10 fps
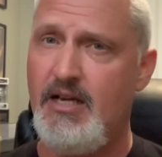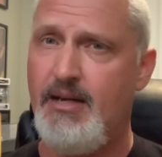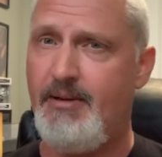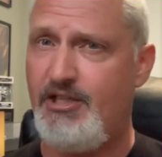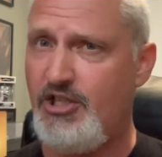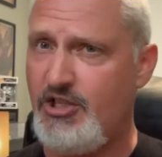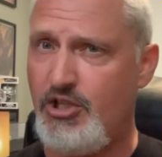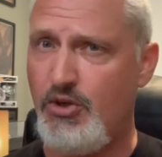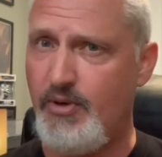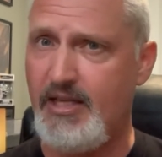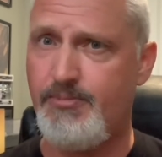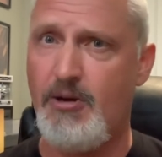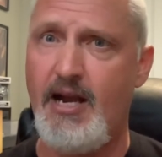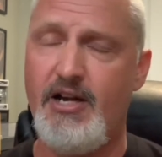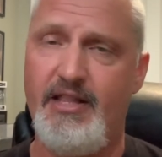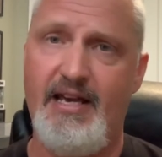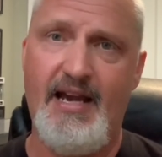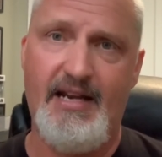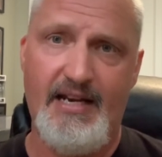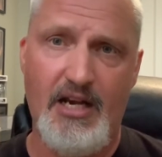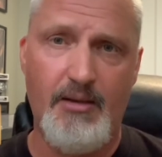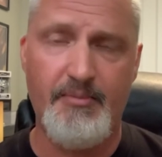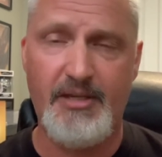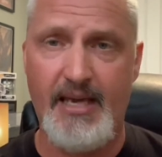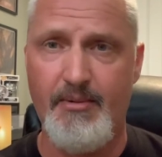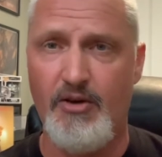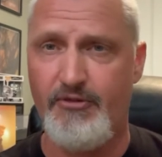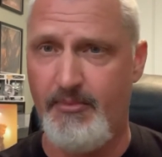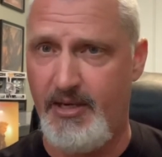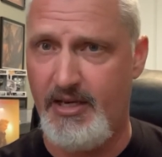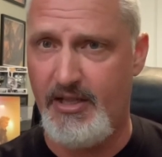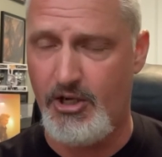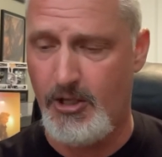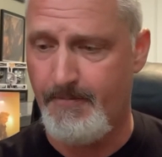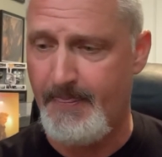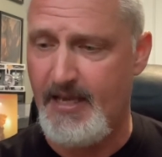But just two weeks prior to that, an album came out from another